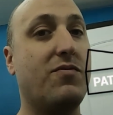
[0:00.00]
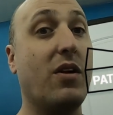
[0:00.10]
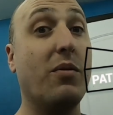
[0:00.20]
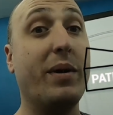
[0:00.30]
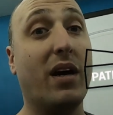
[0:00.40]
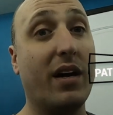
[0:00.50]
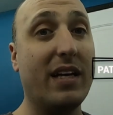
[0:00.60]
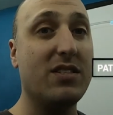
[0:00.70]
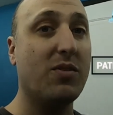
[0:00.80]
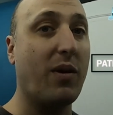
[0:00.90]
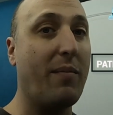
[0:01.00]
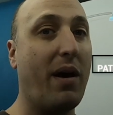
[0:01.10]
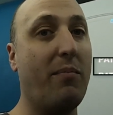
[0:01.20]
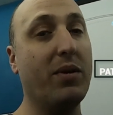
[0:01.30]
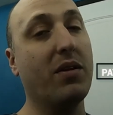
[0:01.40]
Follow me on
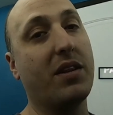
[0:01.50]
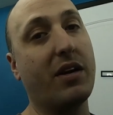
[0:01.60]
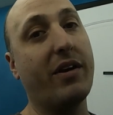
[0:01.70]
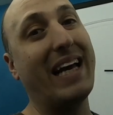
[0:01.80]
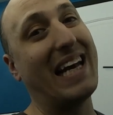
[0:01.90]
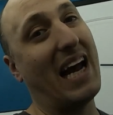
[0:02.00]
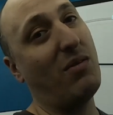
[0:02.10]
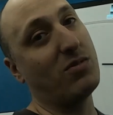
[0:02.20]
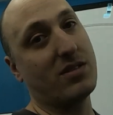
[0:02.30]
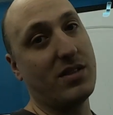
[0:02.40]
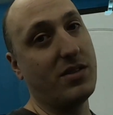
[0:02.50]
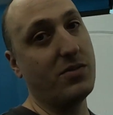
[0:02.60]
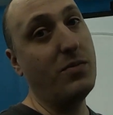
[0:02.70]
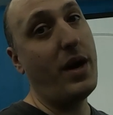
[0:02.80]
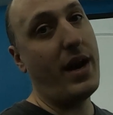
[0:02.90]
Instagram at Build Theory, and I will see you